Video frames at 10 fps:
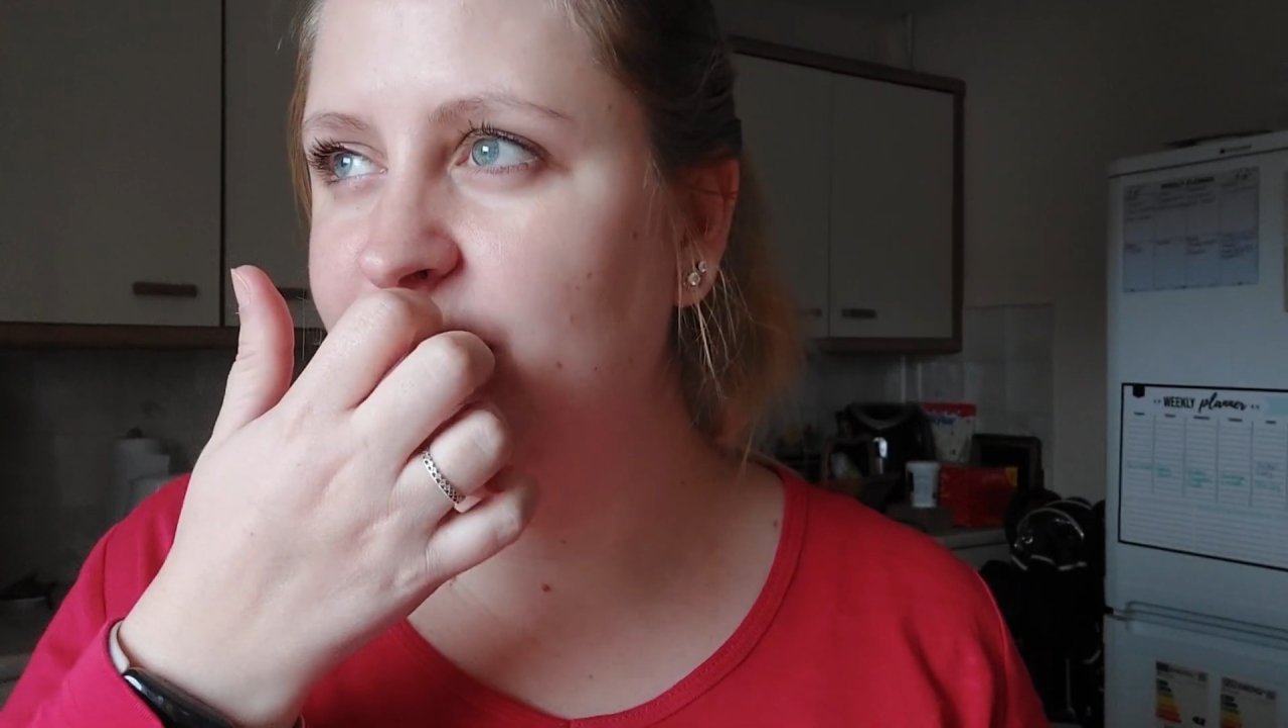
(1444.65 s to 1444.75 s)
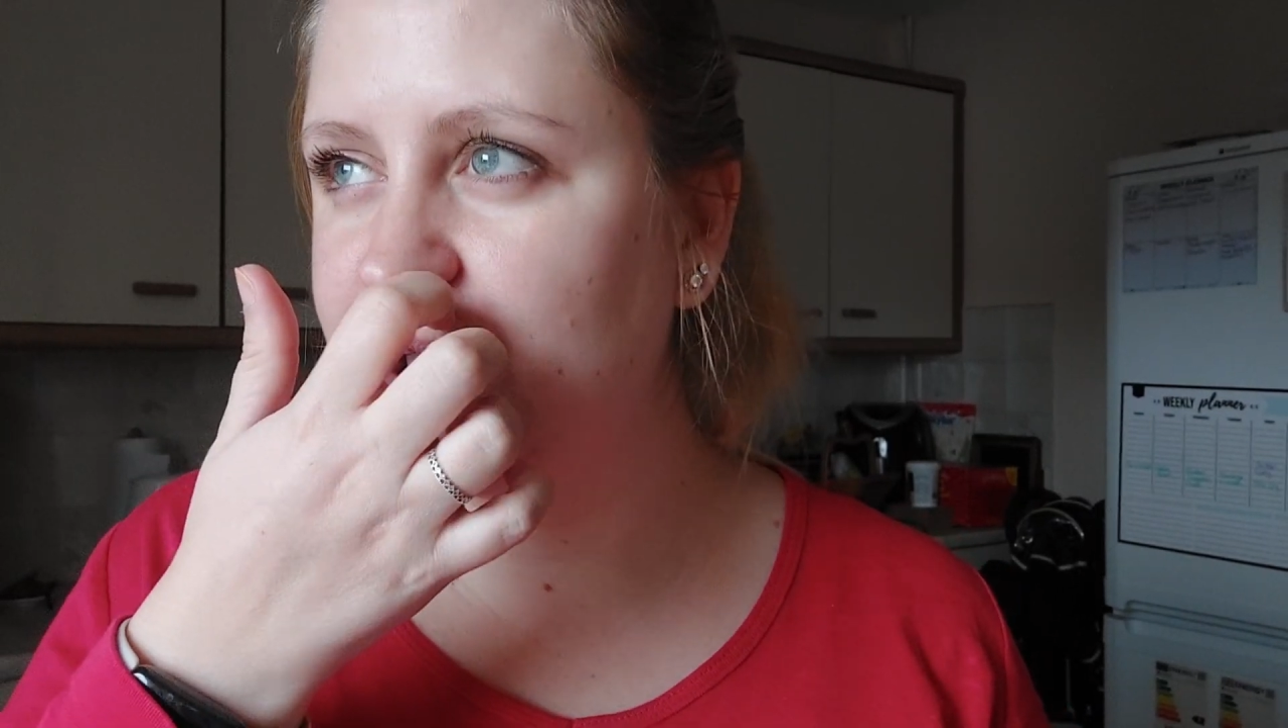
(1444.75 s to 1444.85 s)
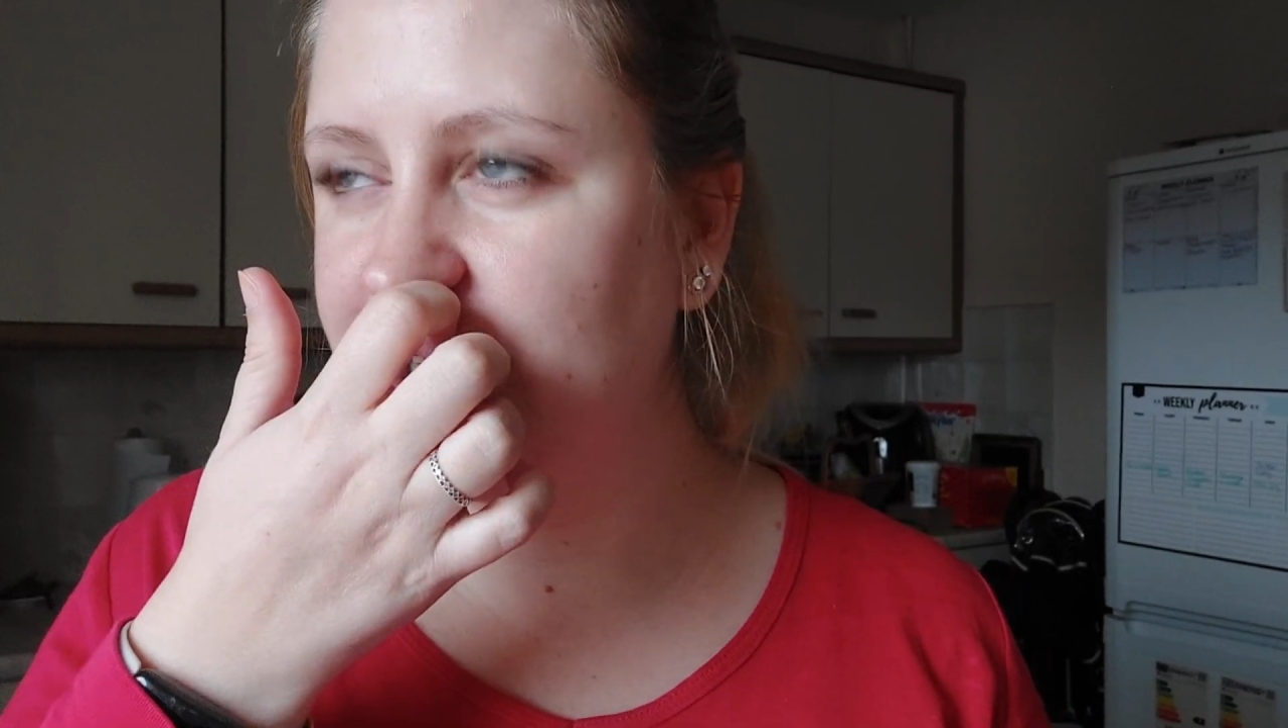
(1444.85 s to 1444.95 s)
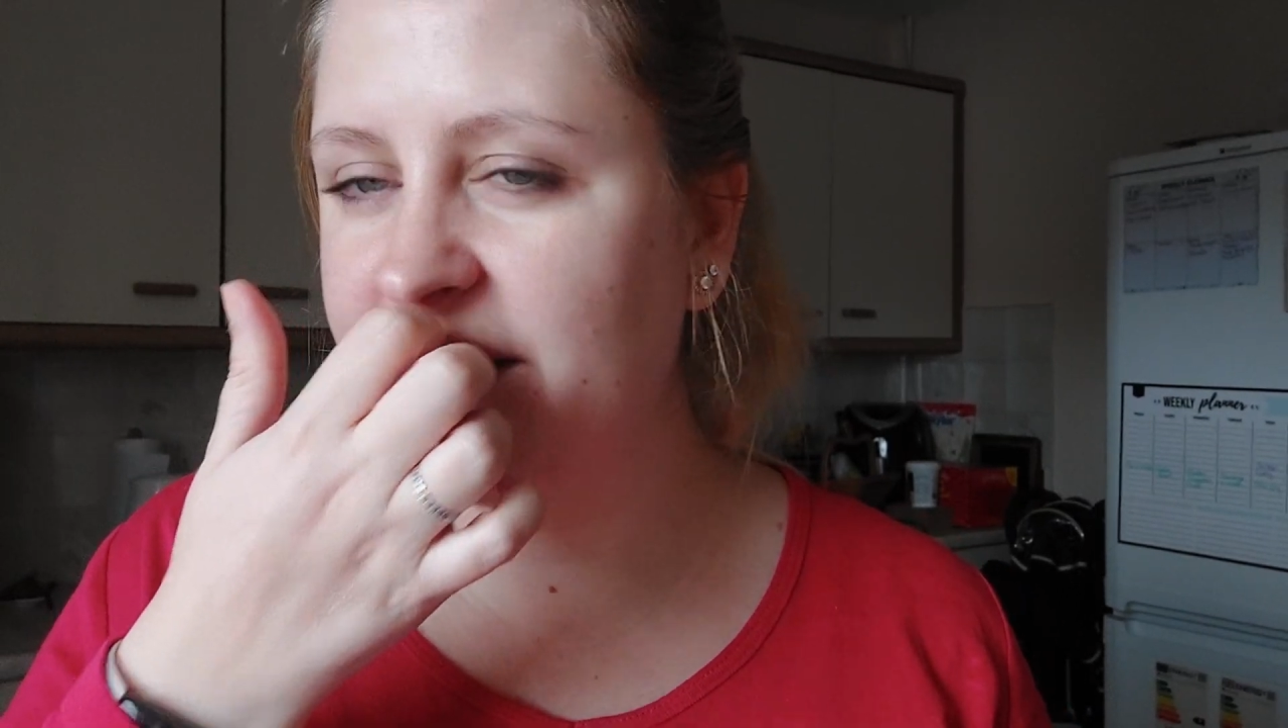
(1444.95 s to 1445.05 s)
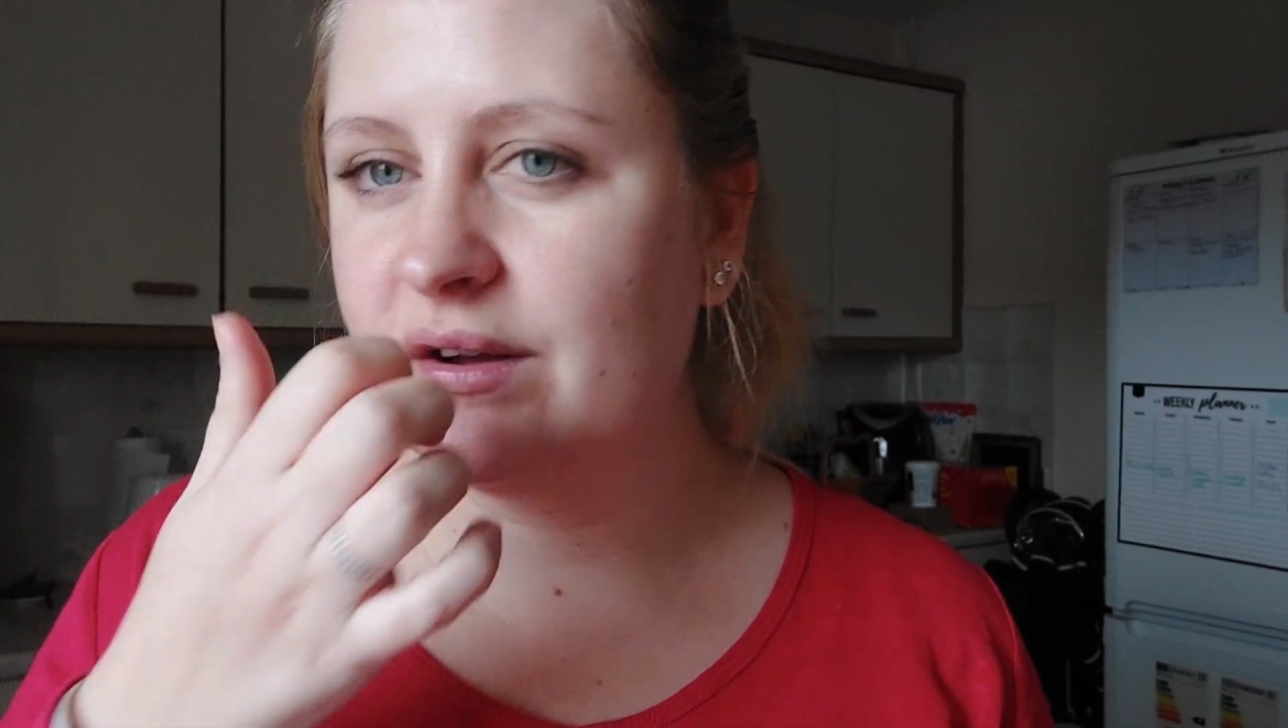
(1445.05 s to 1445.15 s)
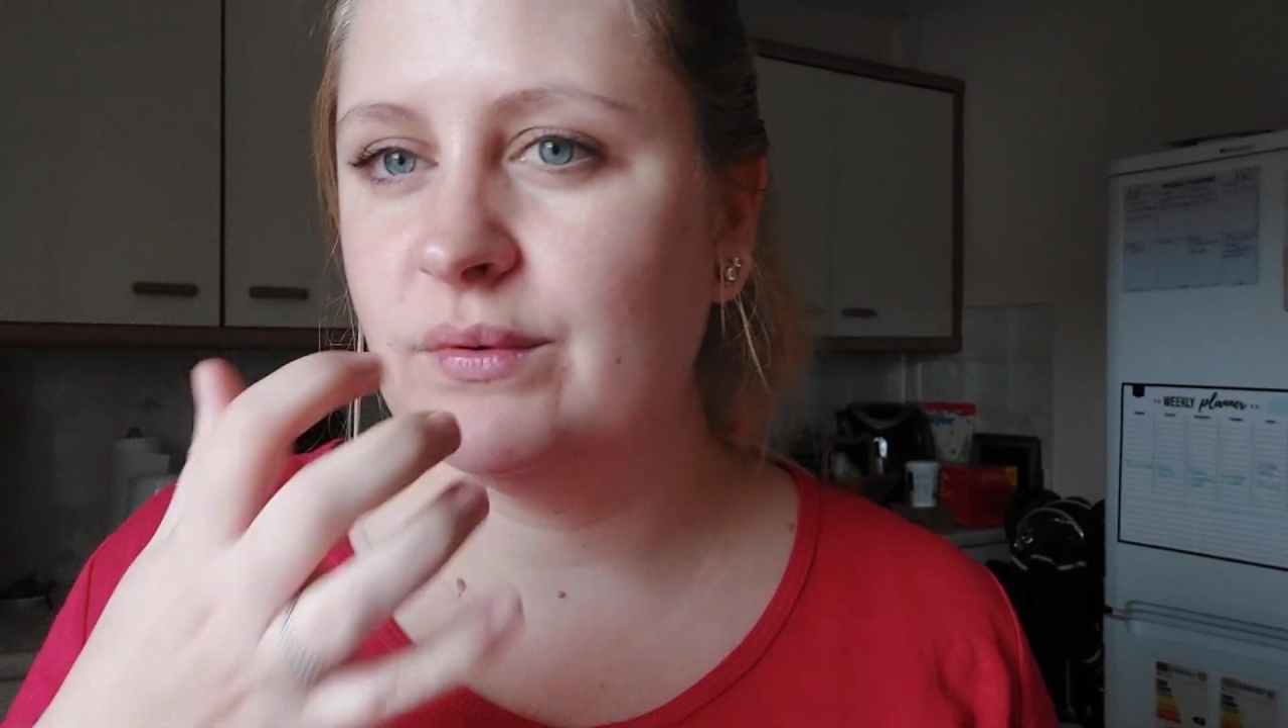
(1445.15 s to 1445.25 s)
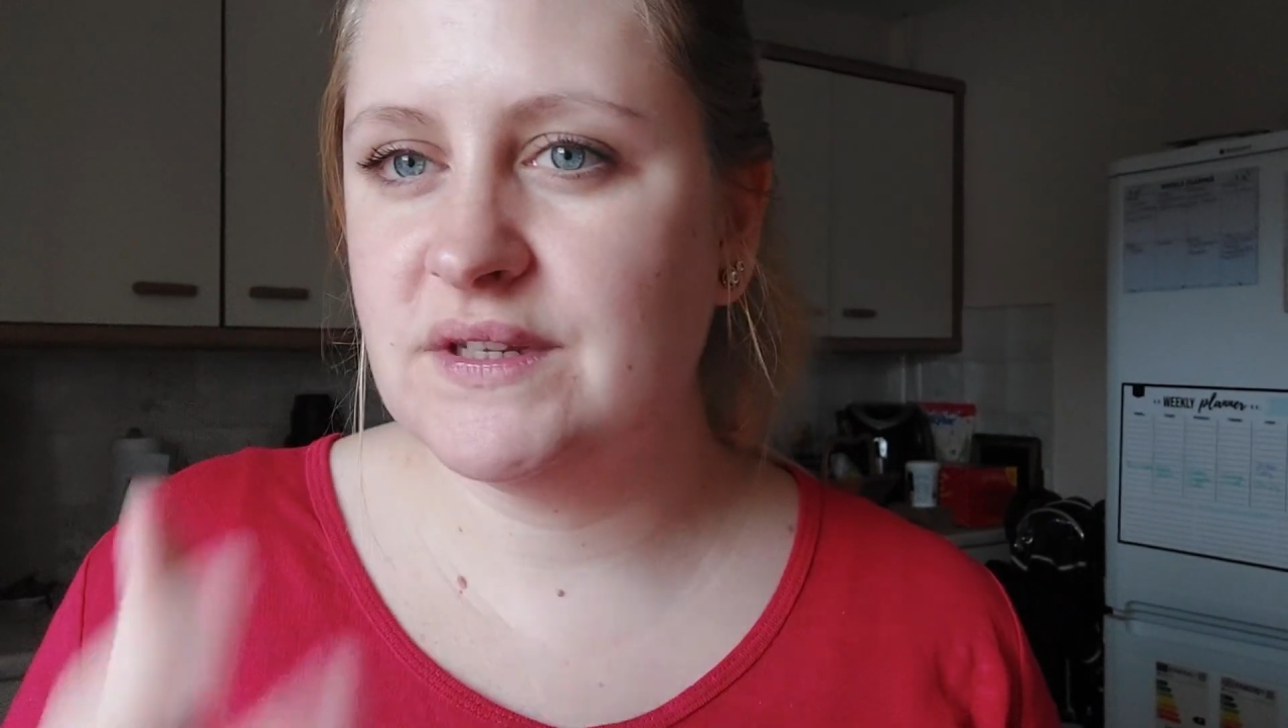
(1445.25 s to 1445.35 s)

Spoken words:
the generic